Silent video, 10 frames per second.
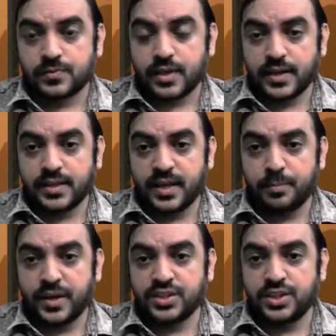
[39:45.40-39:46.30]
and then
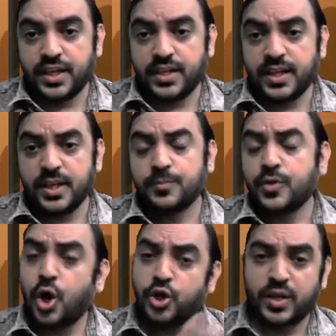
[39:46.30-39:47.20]
press GT
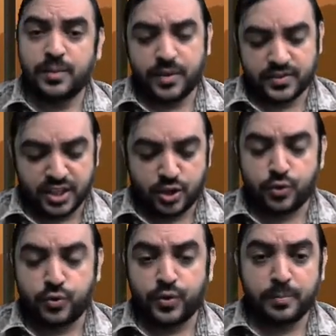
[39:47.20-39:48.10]
or you can press equal
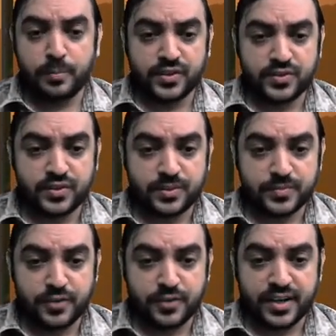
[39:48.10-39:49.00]
to M plus
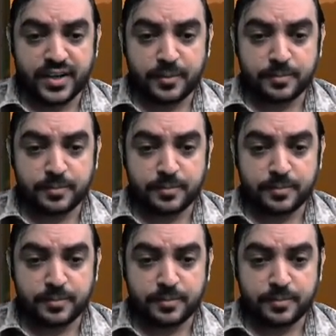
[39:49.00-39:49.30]
every time.